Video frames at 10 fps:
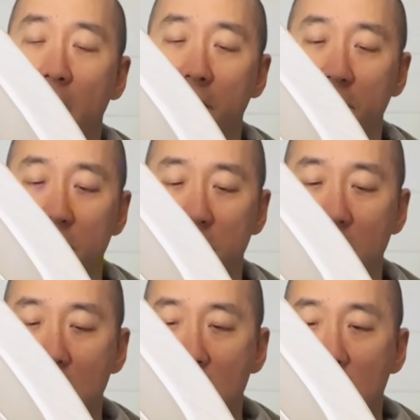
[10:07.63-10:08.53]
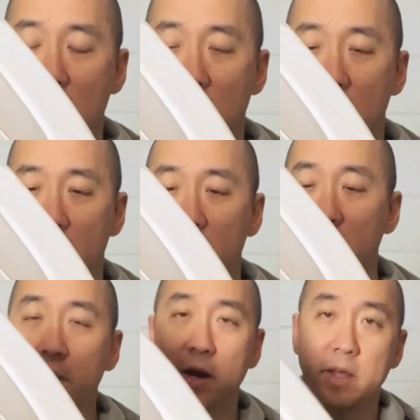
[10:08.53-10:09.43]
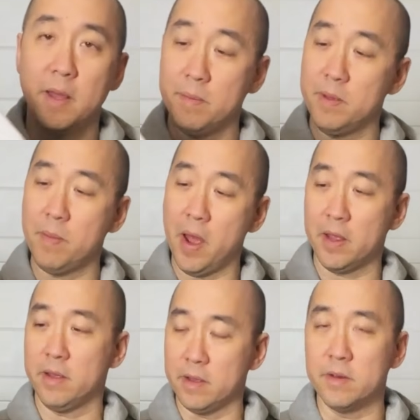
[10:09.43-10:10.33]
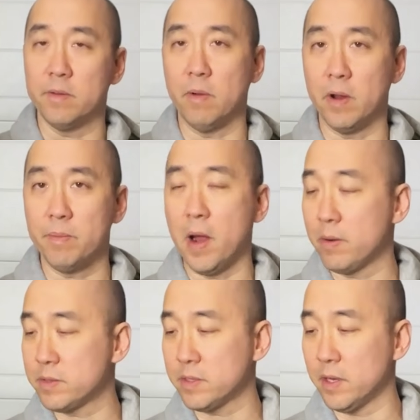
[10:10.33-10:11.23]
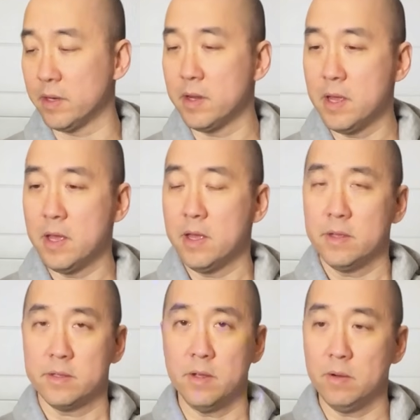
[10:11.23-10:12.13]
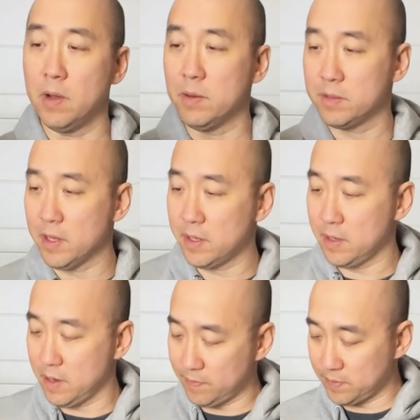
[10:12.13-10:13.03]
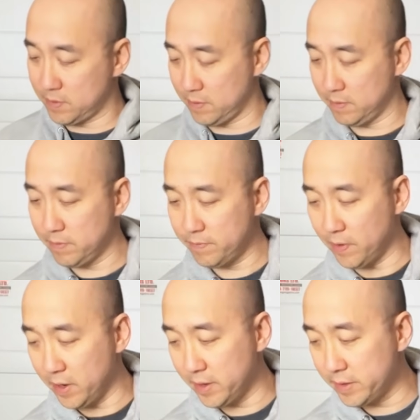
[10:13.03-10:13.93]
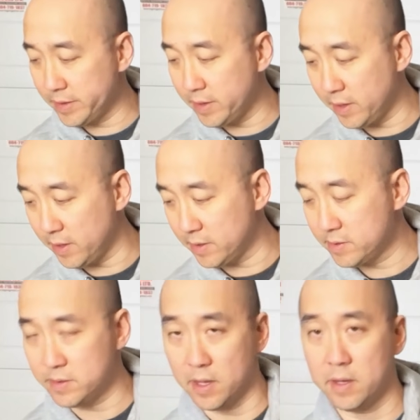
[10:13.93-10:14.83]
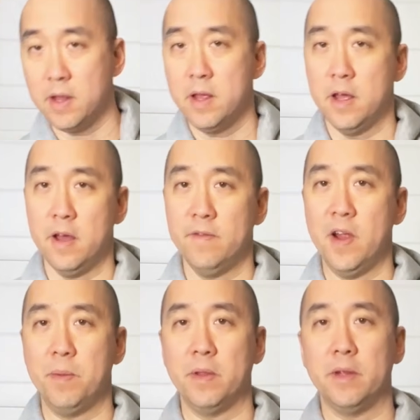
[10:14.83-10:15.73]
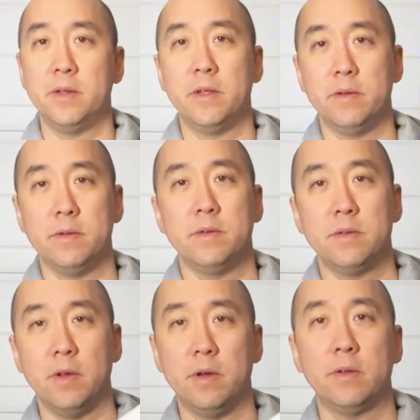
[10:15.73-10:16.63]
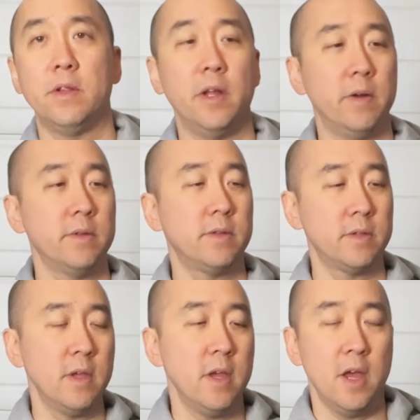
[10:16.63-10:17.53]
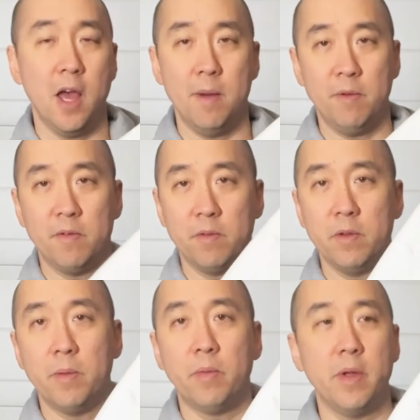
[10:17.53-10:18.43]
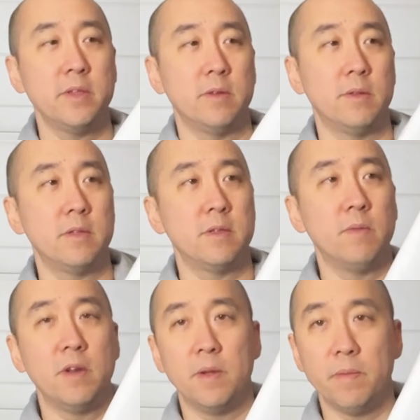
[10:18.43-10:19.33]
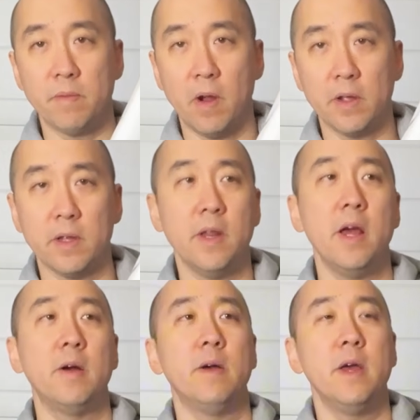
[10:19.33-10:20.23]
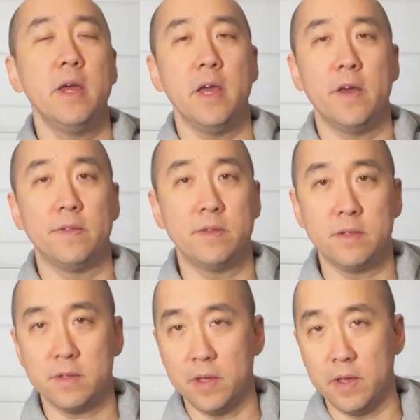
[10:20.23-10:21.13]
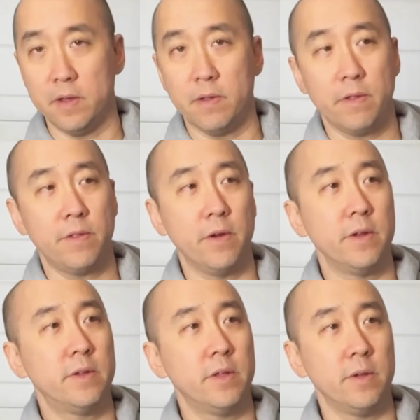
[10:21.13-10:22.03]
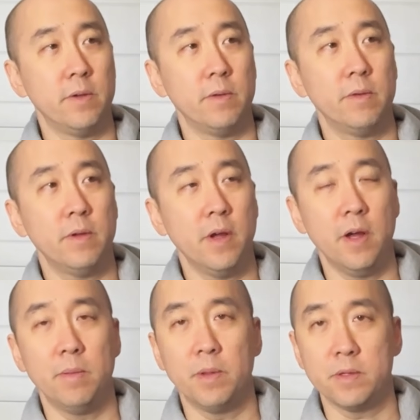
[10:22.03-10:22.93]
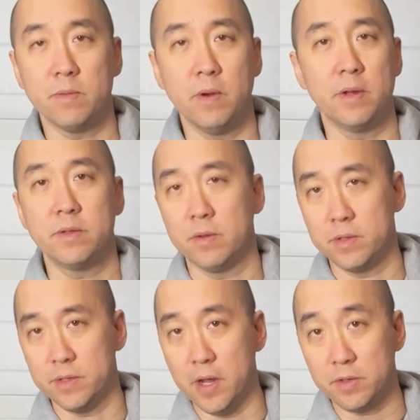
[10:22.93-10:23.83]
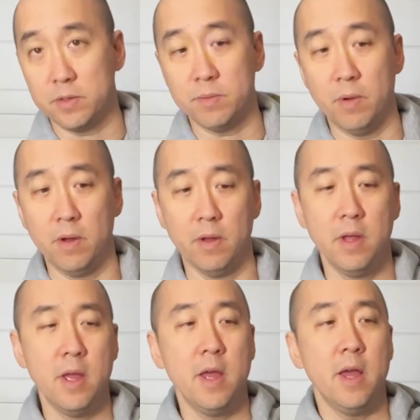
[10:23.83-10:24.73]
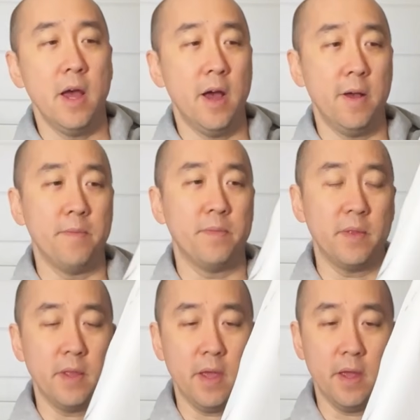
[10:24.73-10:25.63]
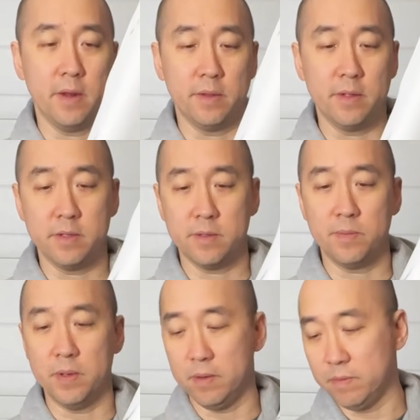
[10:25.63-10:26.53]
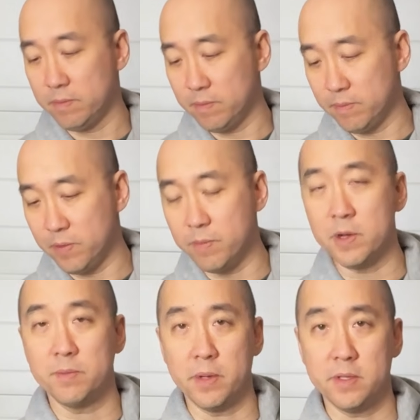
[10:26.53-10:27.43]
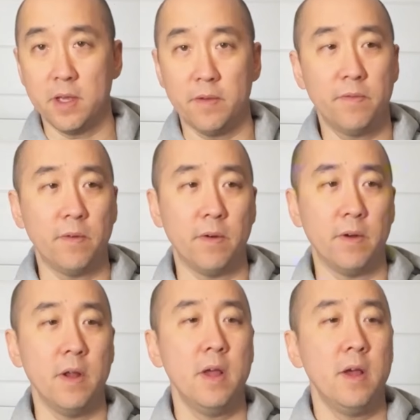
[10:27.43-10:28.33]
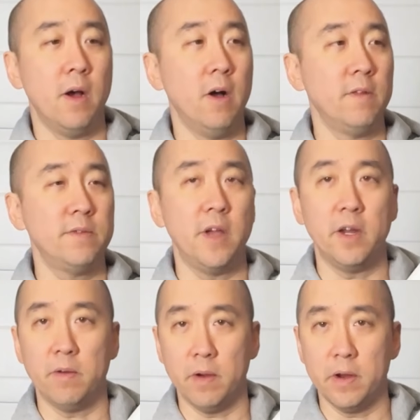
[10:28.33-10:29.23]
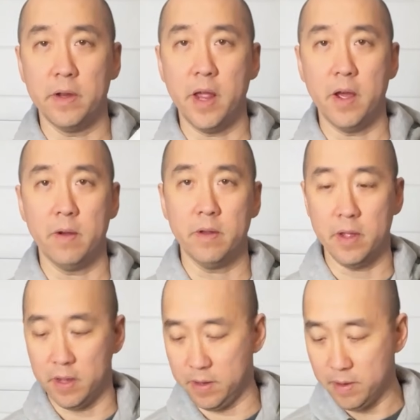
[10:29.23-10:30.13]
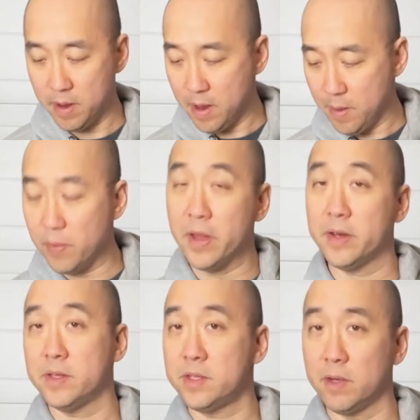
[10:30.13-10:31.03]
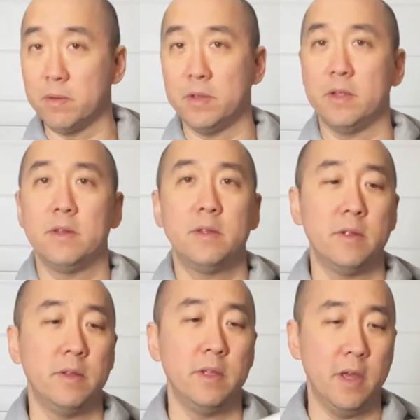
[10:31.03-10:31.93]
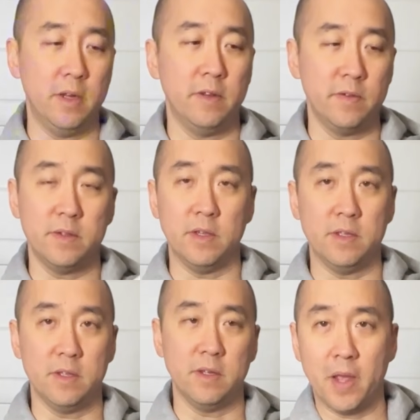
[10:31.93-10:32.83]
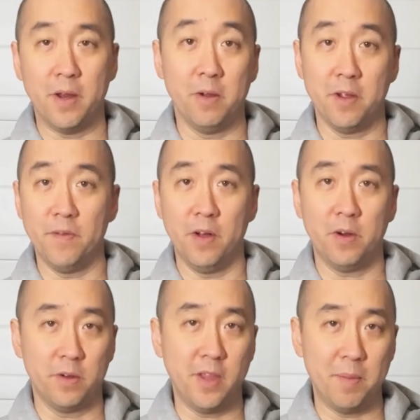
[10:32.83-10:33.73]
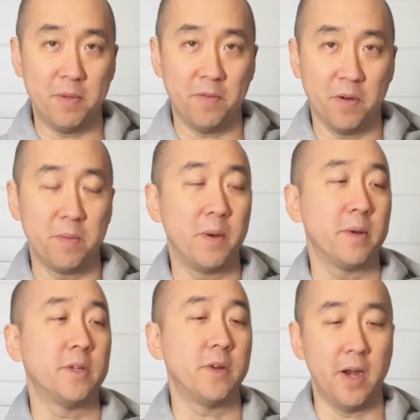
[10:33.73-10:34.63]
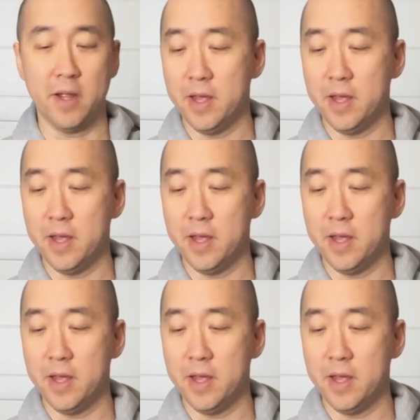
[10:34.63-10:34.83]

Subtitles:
is. It did kind of get me back into wearing Bauers again. So I was lucky enough to find a set of Hyperlight 2s on clearance over the winter break. So this is what I'm rocking now, and this is a 32 plus 1, so it's an extra small. And this has been pretty much my set for all of January now, and planning to stick with it to the end of the season. I know you've all heard that before, but I'm going to try to